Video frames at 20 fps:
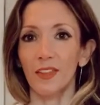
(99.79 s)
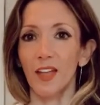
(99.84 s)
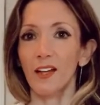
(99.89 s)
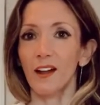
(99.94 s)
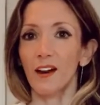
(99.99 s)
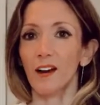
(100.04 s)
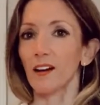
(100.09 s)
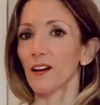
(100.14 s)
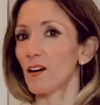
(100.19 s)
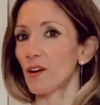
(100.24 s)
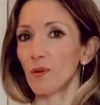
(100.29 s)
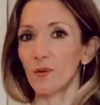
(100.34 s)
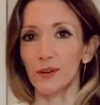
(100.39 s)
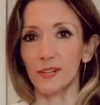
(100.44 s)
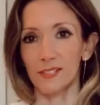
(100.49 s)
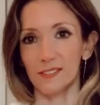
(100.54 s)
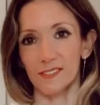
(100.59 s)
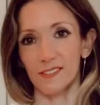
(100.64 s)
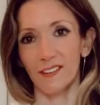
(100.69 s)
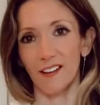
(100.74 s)
are
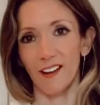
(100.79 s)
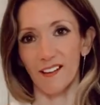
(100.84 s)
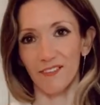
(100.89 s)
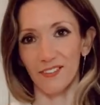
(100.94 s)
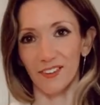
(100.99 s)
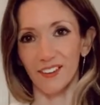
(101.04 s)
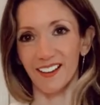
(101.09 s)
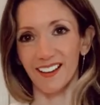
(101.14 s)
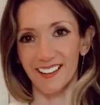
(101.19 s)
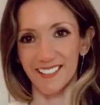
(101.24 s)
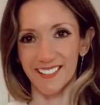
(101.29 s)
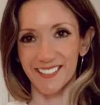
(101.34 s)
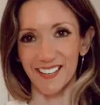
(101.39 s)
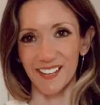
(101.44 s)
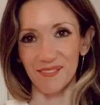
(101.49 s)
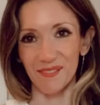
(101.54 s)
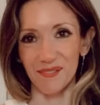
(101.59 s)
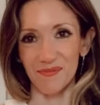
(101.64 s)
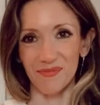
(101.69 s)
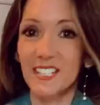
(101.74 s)
always, I feel like a
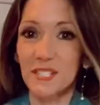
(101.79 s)
statement